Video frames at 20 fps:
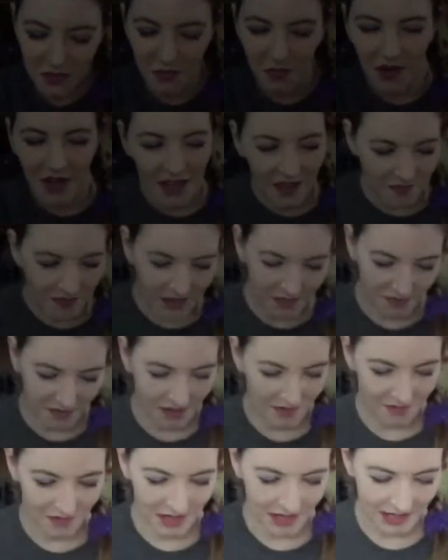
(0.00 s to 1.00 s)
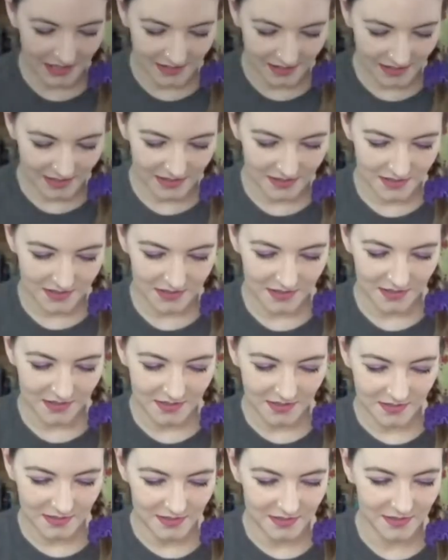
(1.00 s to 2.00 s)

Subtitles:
sure why I've never ever had this.